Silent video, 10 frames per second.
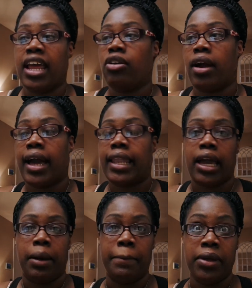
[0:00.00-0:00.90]
And I know I got
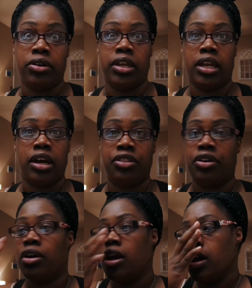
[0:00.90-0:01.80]
like a million
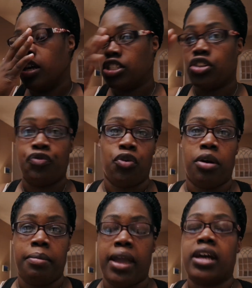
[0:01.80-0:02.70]
other
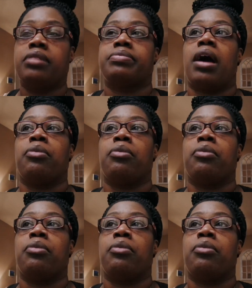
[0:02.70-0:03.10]
Sephora makeup.